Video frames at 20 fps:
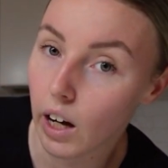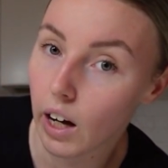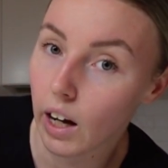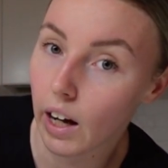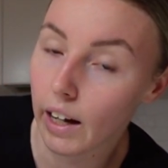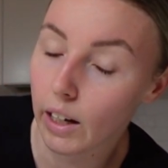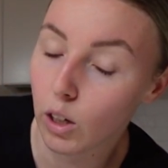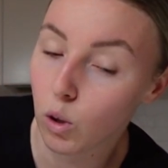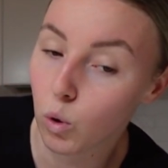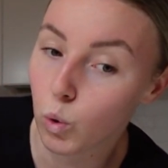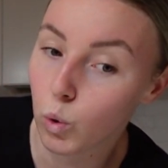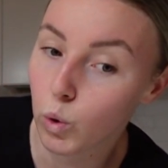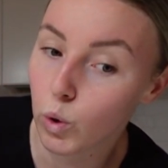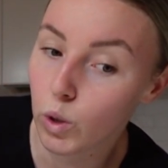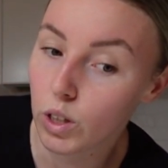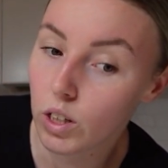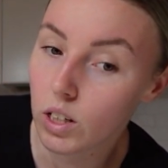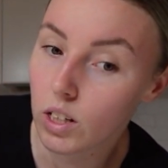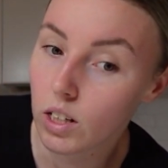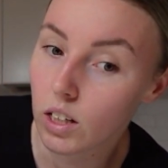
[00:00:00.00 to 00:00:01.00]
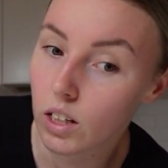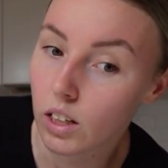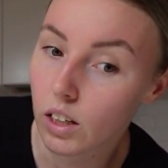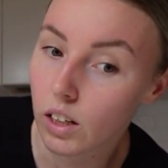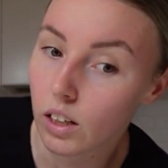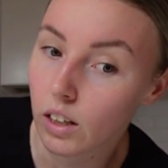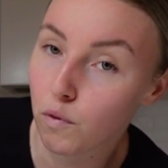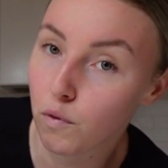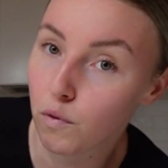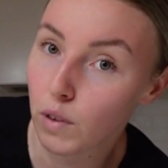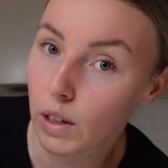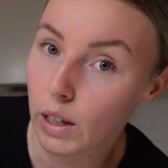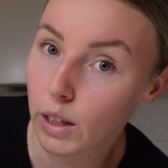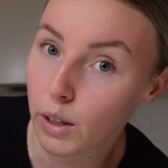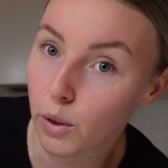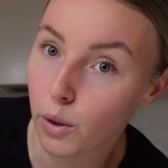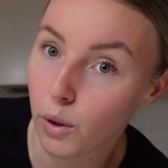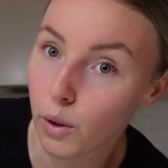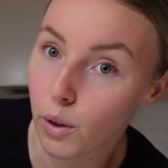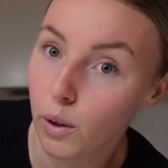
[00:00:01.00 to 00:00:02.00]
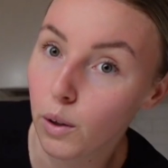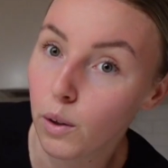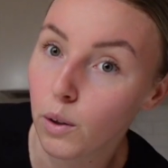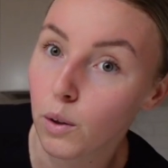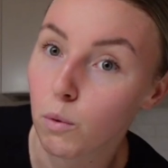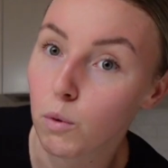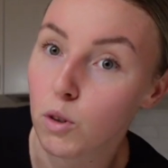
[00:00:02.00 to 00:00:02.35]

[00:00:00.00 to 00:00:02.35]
I could feed her,